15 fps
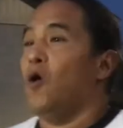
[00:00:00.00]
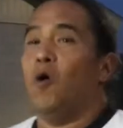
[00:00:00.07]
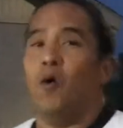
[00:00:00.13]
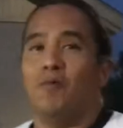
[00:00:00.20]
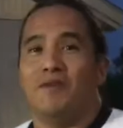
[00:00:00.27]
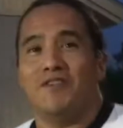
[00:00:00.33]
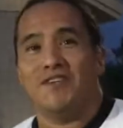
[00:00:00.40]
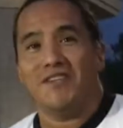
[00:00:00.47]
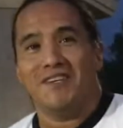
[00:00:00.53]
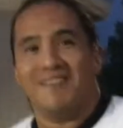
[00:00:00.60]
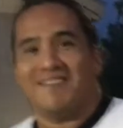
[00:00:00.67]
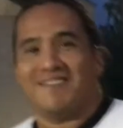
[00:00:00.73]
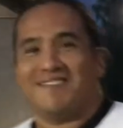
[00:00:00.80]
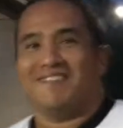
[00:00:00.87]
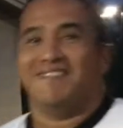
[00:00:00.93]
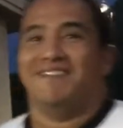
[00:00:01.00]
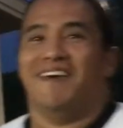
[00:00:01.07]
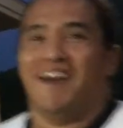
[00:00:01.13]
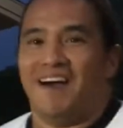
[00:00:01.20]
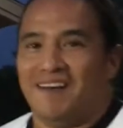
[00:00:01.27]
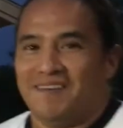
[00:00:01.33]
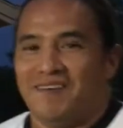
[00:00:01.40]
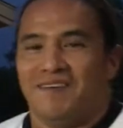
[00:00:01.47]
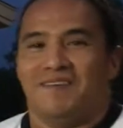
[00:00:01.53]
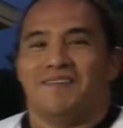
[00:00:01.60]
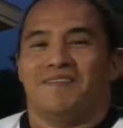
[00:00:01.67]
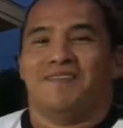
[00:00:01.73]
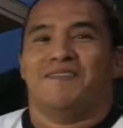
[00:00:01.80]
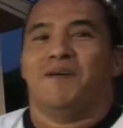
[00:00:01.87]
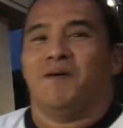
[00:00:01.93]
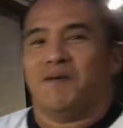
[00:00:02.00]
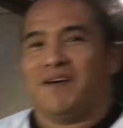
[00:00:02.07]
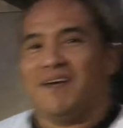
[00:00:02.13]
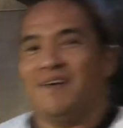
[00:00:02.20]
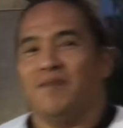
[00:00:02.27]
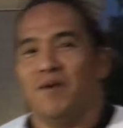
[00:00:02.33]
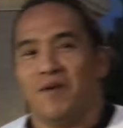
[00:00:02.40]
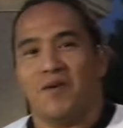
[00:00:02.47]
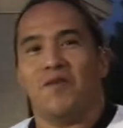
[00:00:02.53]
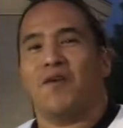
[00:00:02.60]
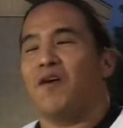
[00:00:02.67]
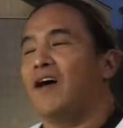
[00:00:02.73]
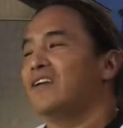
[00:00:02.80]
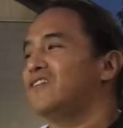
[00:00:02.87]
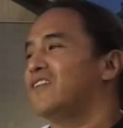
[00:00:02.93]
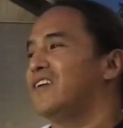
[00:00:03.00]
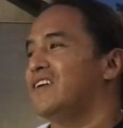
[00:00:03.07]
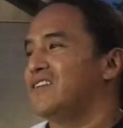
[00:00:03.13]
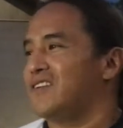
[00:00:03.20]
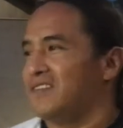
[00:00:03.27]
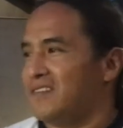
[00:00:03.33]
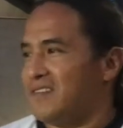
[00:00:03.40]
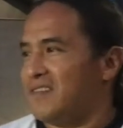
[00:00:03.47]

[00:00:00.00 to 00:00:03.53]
Oh, geez. Yeah. Okay. Well, congratulations.